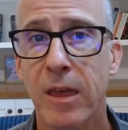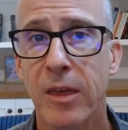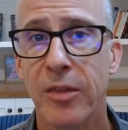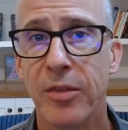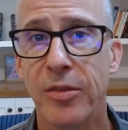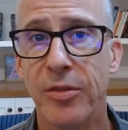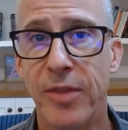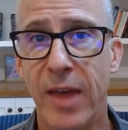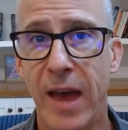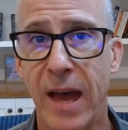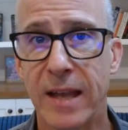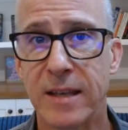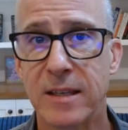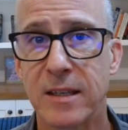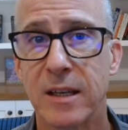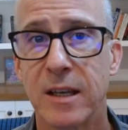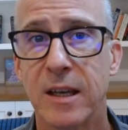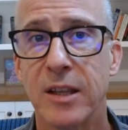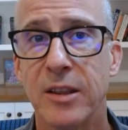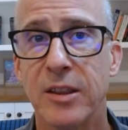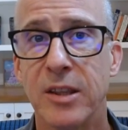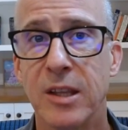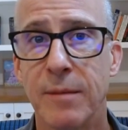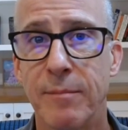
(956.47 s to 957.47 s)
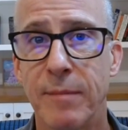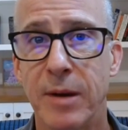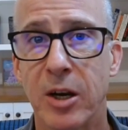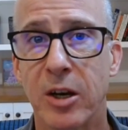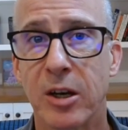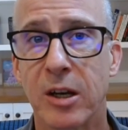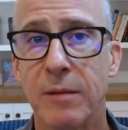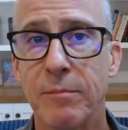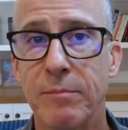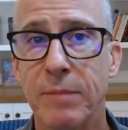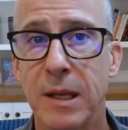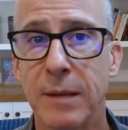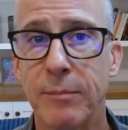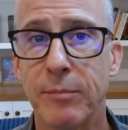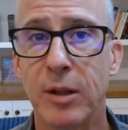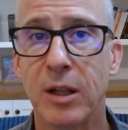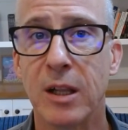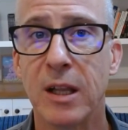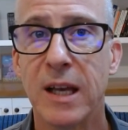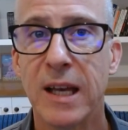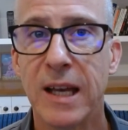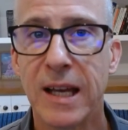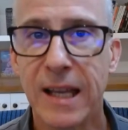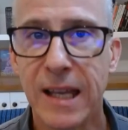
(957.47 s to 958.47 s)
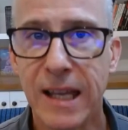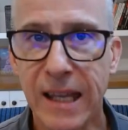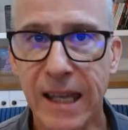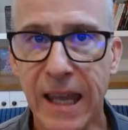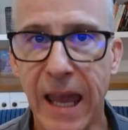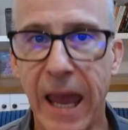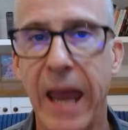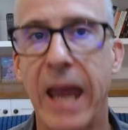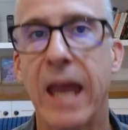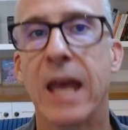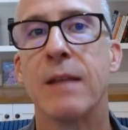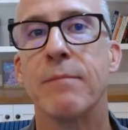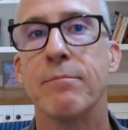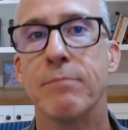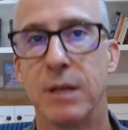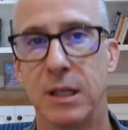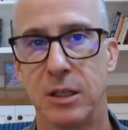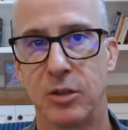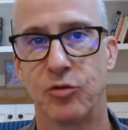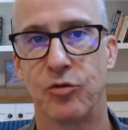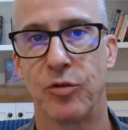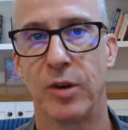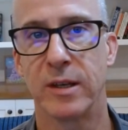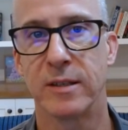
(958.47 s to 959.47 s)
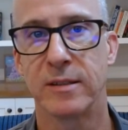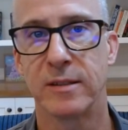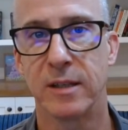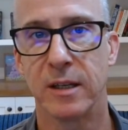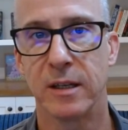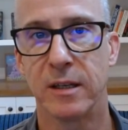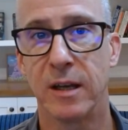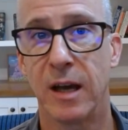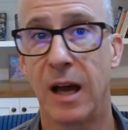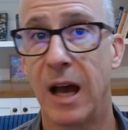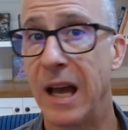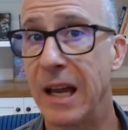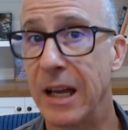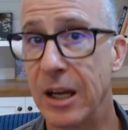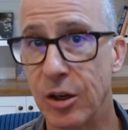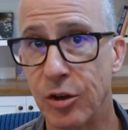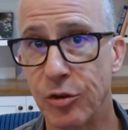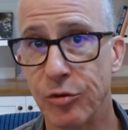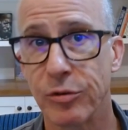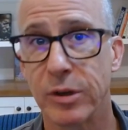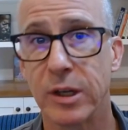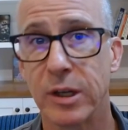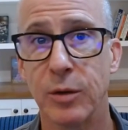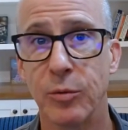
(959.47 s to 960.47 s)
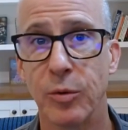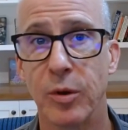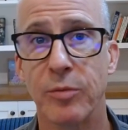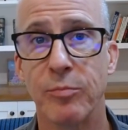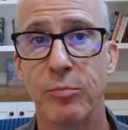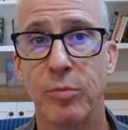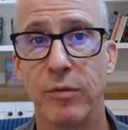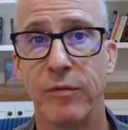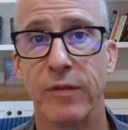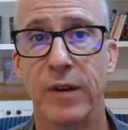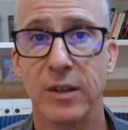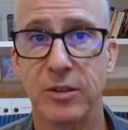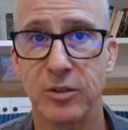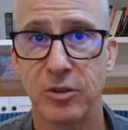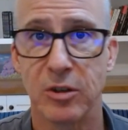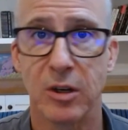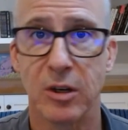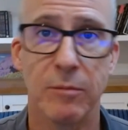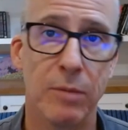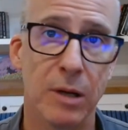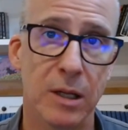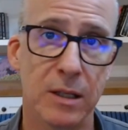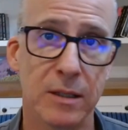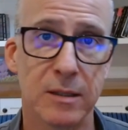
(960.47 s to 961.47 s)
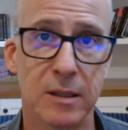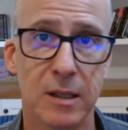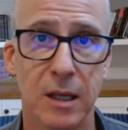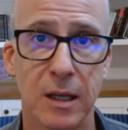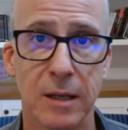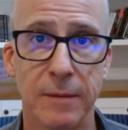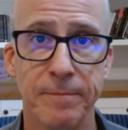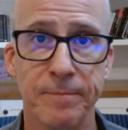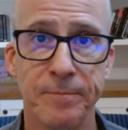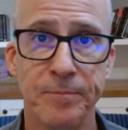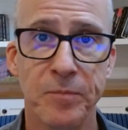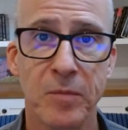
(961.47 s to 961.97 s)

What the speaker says: that the American people can be trusted. I agree with Professor Lubunsky.